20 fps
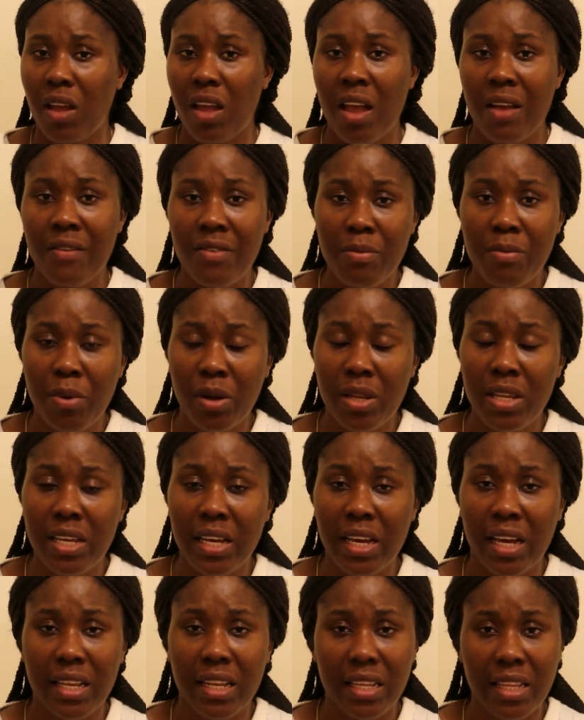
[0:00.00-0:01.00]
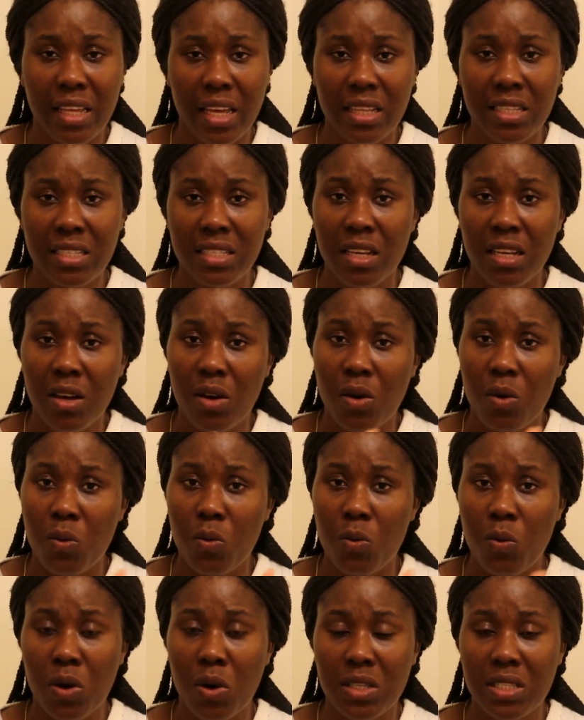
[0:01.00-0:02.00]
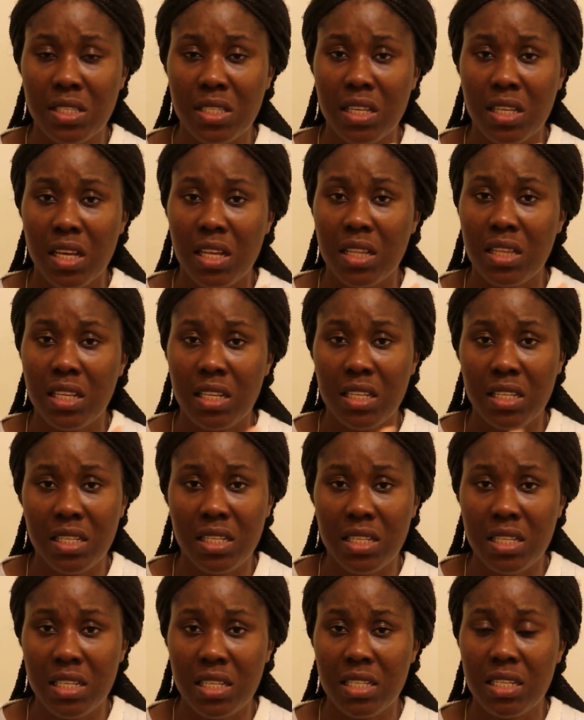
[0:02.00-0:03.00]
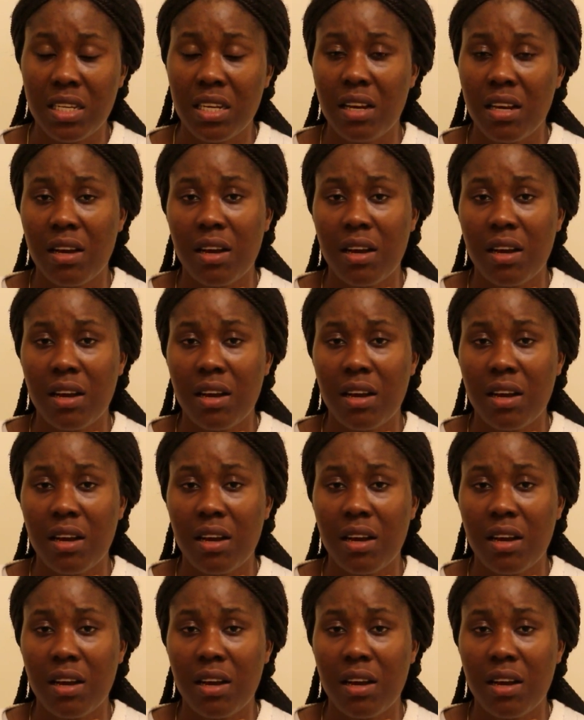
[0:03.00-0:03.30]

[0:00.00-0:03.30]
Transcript: everybody can get what they need.